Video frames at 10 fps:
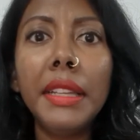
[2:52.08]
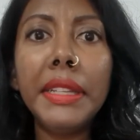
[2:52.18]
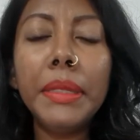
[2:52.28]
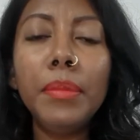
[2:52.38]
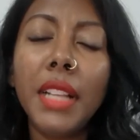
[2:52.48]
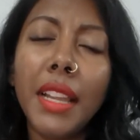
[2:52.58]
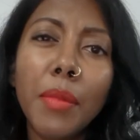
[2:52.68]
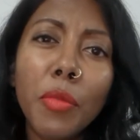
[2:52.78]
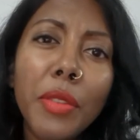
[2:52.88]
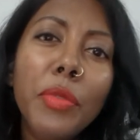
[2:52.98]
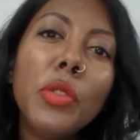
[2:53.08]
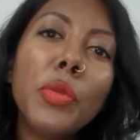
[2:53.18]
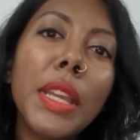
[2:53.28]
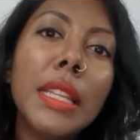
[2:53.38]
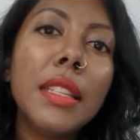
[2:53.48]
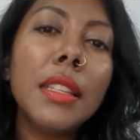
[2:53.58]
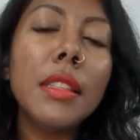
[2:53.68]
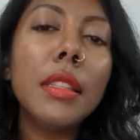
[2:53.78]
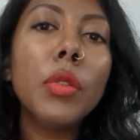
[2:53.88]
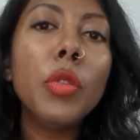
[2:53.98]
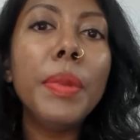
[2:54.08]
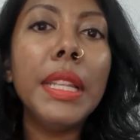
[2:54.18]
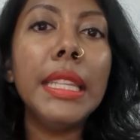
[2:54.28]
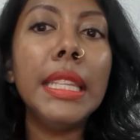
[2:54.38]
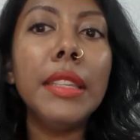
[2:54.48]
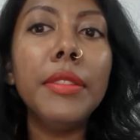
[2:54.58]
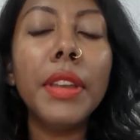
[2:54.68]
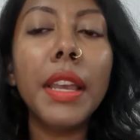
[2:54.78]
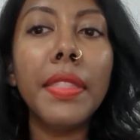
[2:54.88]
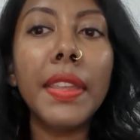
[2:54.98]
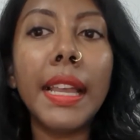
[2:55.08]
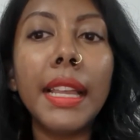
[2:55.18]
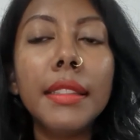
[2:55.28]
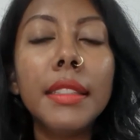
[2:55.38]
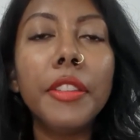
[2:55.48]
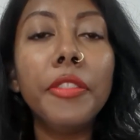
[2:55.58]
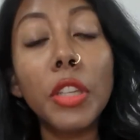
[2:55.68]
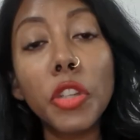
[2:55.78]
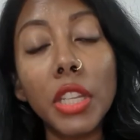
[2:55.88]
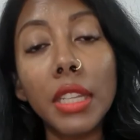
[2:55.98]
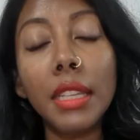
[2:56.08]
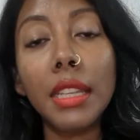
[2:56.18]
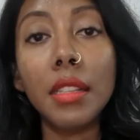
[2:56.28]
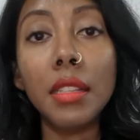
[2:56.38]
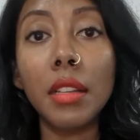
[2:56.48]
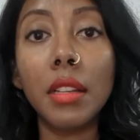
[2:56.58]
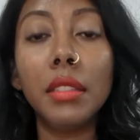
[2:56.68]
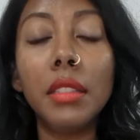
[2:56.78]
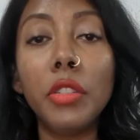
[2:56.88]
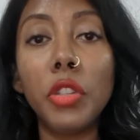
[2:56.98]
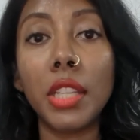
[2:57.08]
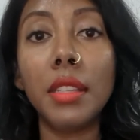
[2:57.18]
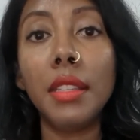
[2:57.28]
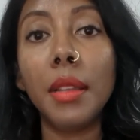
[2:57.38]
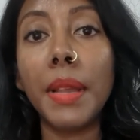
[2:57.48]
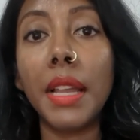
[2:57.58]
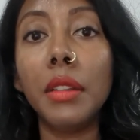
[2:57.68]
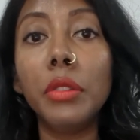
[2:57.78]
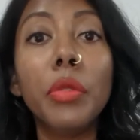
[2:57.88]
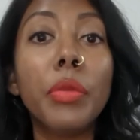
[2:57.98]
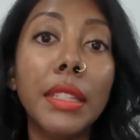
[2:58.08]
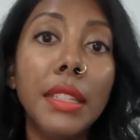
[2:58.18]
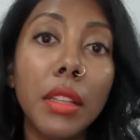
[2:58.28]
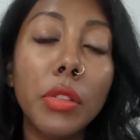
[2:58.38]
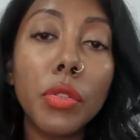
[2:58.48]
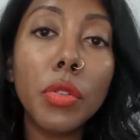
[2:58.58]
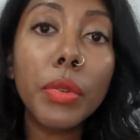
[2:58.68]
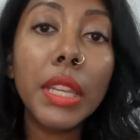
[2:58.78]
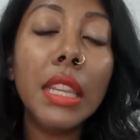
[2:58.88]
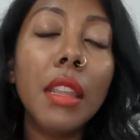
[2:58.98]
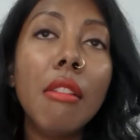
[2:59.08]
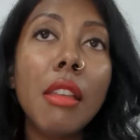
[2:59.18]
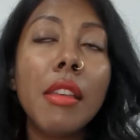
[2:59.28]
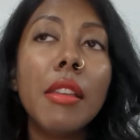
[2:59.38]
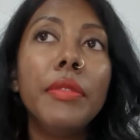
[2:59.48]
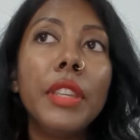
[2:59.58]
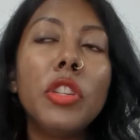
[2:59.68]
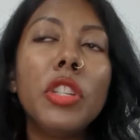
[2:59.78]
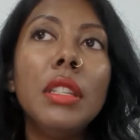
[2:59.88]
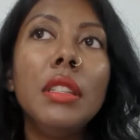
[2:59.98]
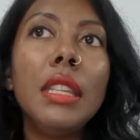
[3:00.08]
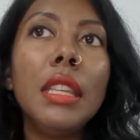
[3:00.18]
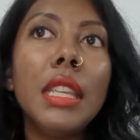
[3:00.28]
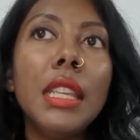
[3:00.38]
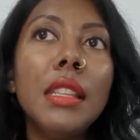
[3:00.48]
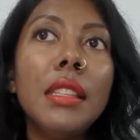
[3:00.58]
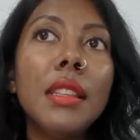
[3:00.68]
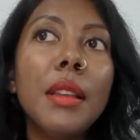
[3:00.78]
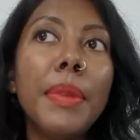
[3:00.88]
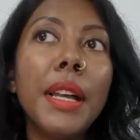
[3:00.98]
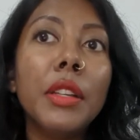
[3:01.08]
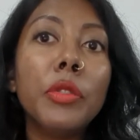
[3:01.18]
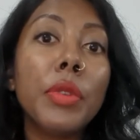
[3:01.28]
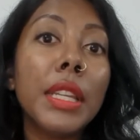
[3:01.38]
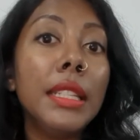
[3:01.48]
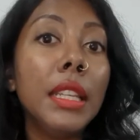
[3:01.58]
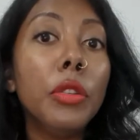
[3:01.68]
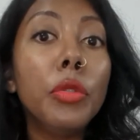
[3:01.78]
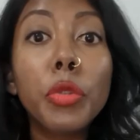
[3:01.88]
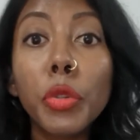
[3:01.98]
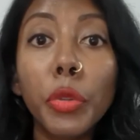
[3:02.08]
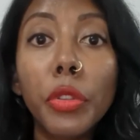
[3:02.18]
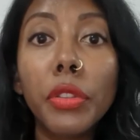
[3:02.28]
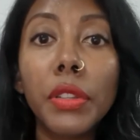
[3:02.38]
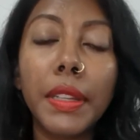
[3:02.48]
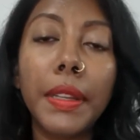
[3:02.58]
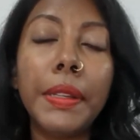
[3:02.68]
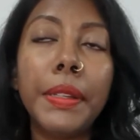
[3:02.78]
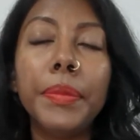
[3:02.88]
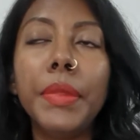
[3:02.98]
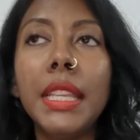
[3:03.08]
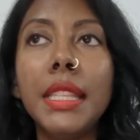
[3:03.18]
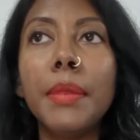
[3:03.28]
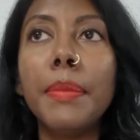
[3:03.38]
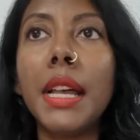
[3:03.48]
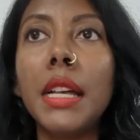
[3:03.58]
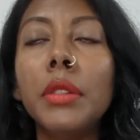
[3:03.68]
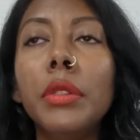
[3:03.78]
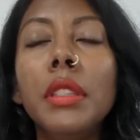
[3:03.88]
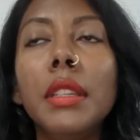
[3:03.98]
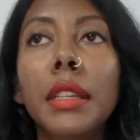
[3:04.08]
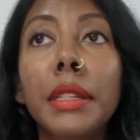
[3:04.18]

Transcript: am one of those writers who believe that fiction is not just about writing a story. Fiction is about writing truth. It's about